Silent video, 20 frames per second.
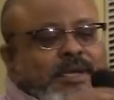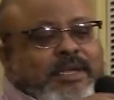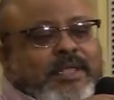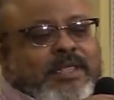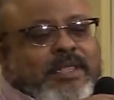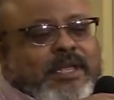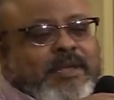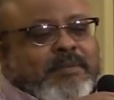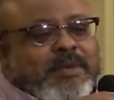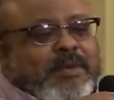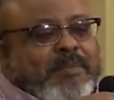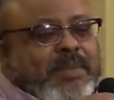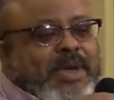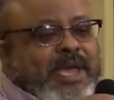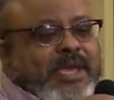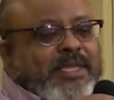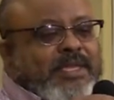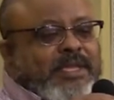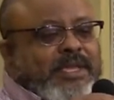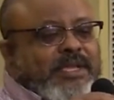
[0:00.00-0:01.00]
Let me
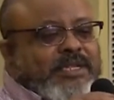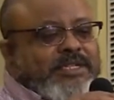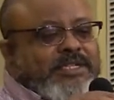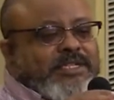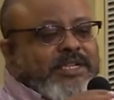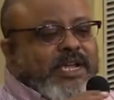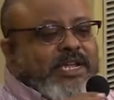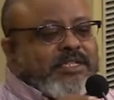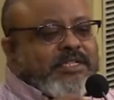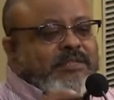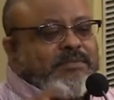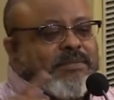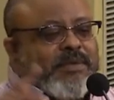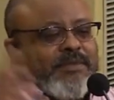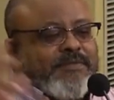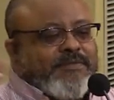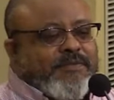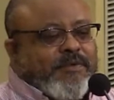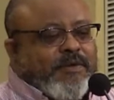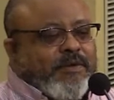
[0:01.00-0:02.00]
make the
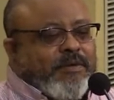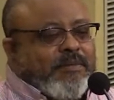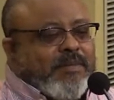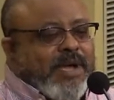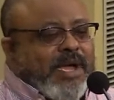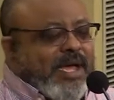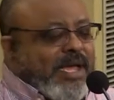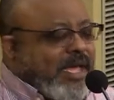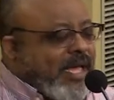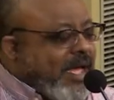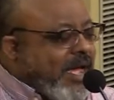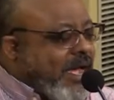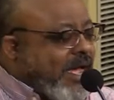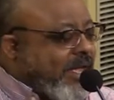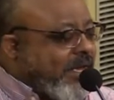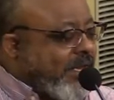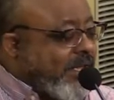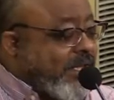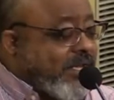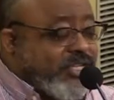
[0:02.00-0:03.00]
adjustment for my
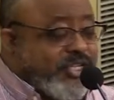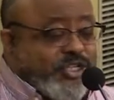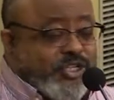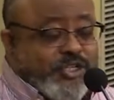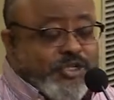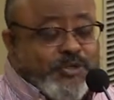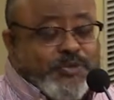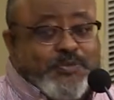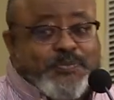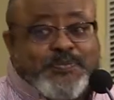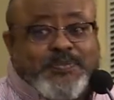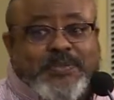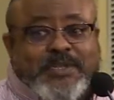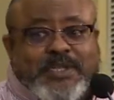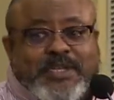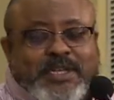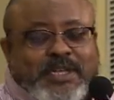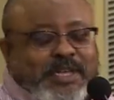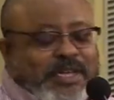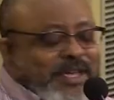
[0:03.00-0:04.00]
height issue.
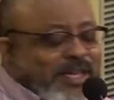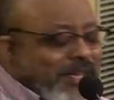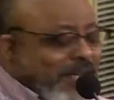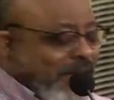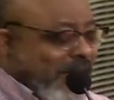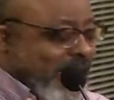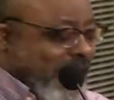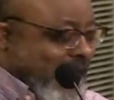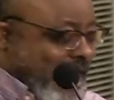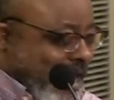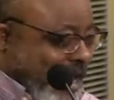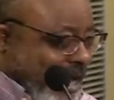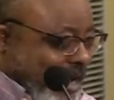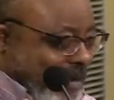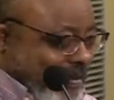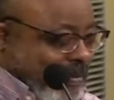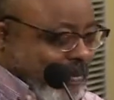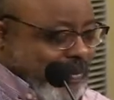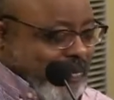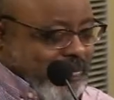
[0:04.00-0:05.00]

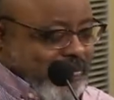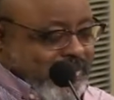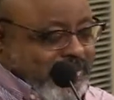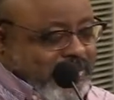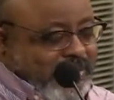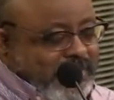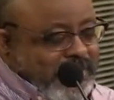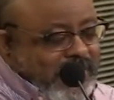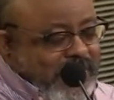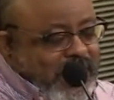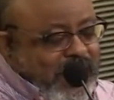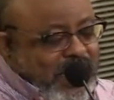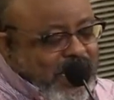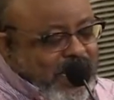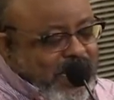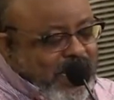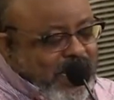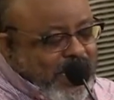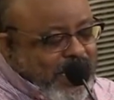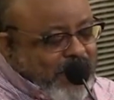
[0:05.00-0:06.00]

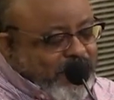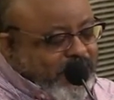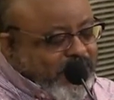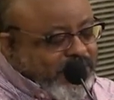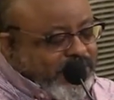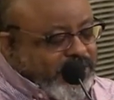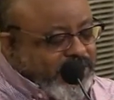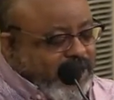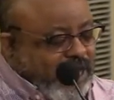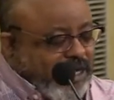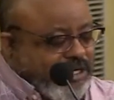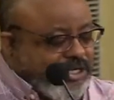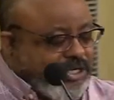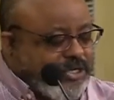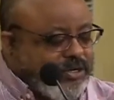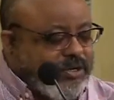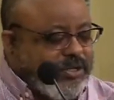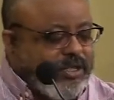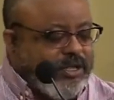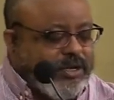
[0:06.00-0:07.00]
I'm going to talk
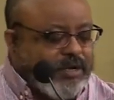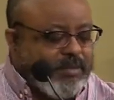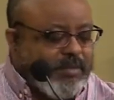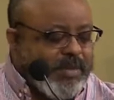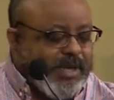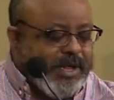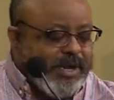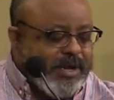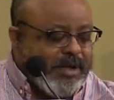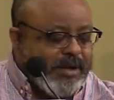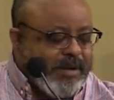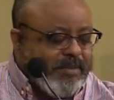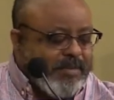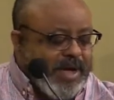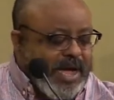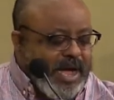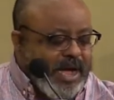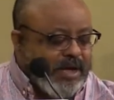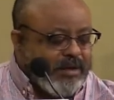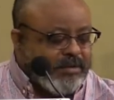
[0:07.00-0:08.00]
to you a little bit
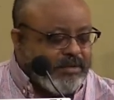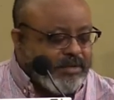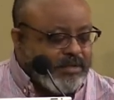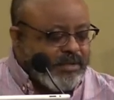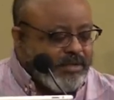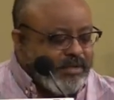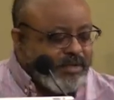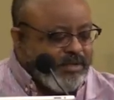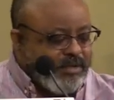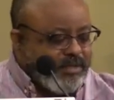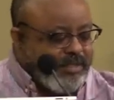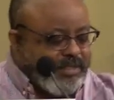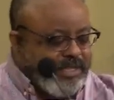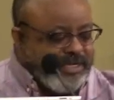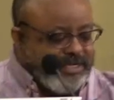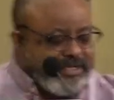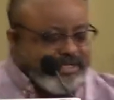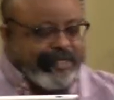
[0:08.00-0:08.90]
about this